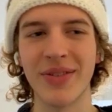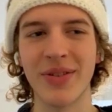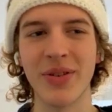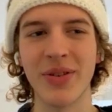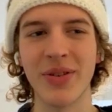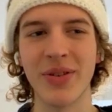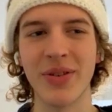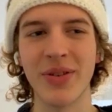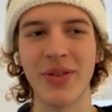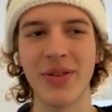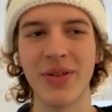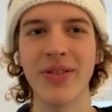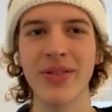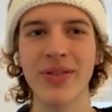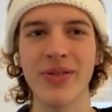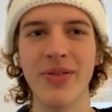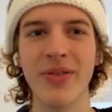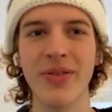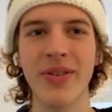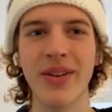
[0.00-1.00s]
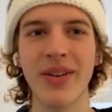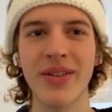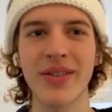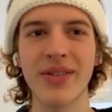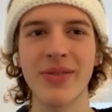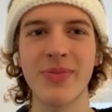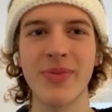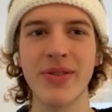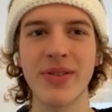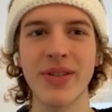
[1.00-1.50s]
you could always hear a story
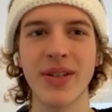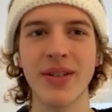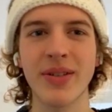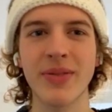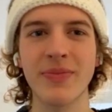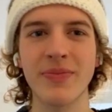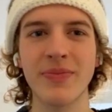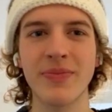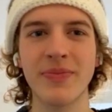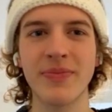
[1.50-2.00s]
in his music.